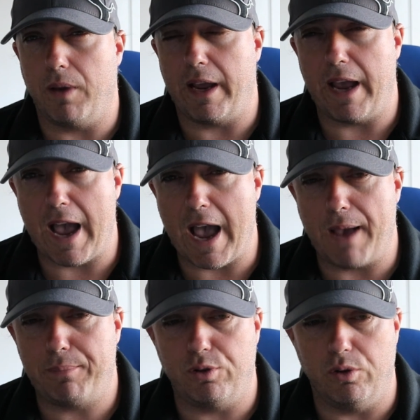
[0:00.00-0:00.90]
I
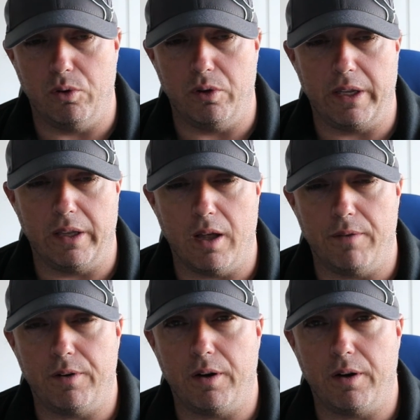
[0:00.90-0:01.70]
absolutely love